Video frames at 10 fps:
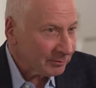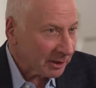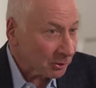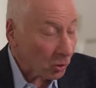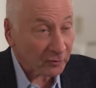
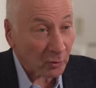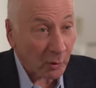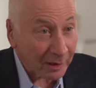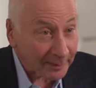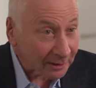But
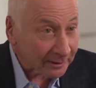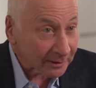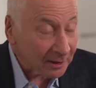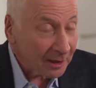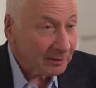
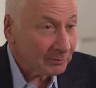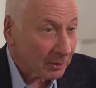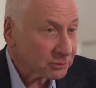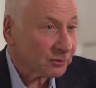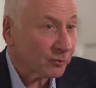overwhelmingly,
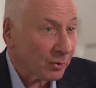most of